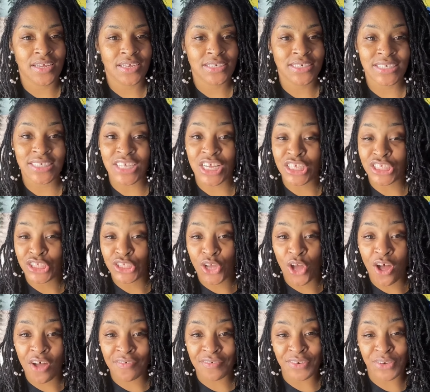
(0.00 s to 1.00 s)
Just a
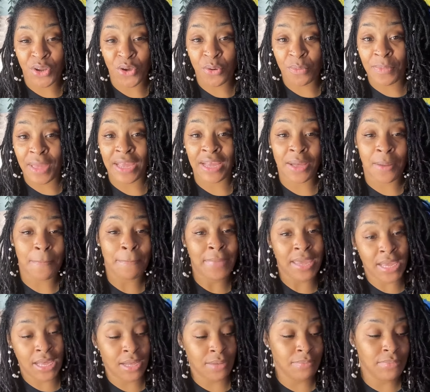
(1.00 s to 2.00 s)
soft no makeup
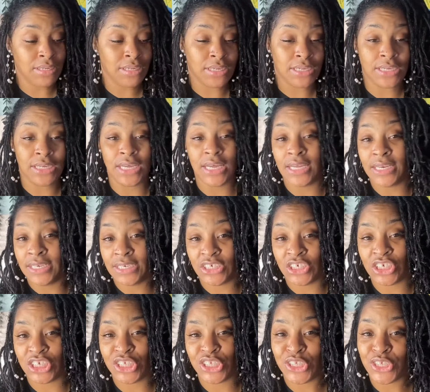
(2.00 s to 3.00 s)
look
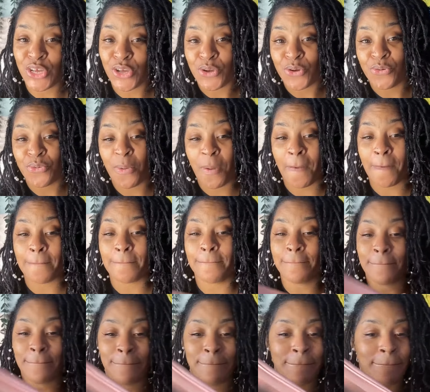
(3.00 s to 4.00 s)
edition. So
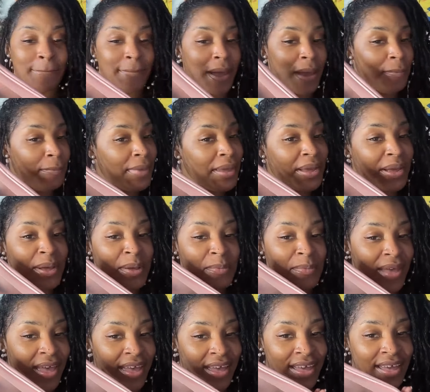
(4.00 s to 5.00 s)
my makeup
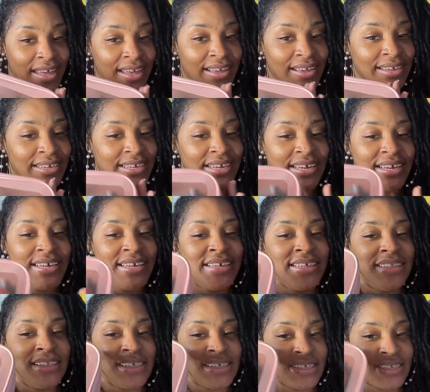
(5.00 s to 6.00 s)
bag,
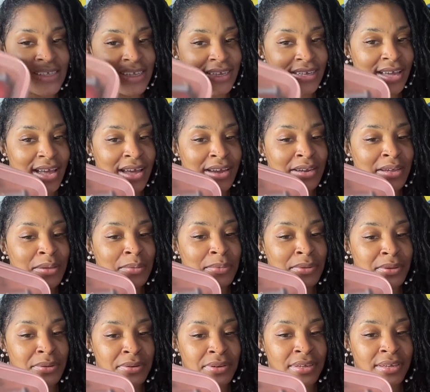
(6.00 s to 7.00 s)
this is the Yanni
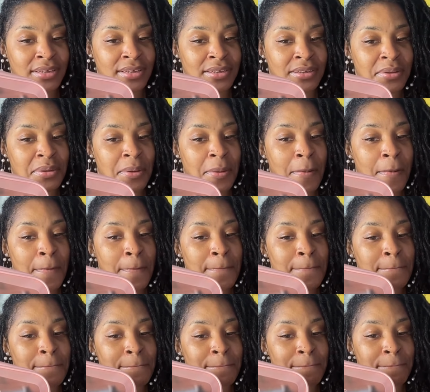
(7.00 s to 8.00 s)
Beauty
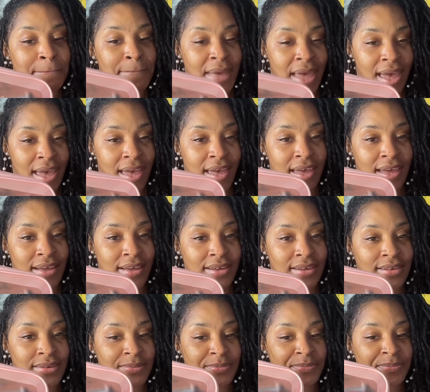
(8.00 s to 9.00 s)
bag.
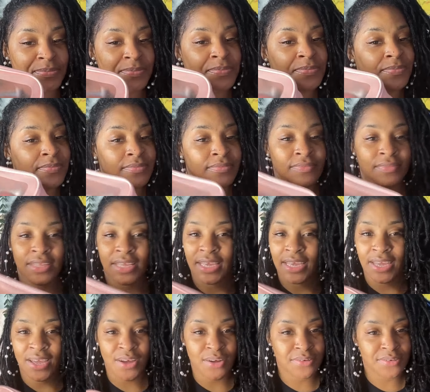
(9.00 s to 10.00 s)

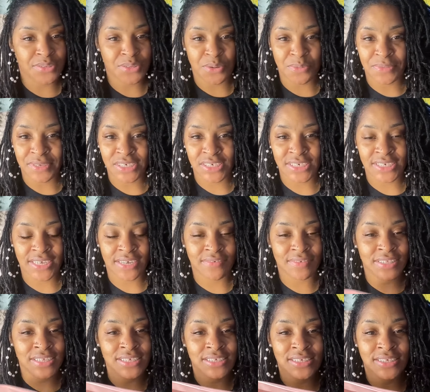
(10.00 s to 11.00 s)
It holds so much
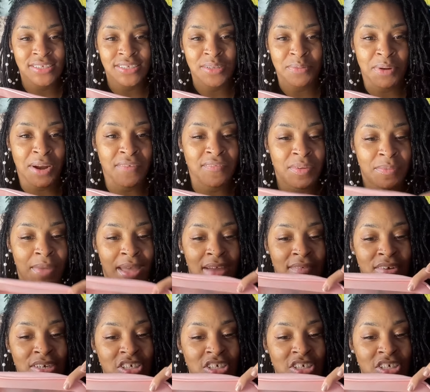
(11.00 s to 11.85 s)
stuff. This is the perfect bag for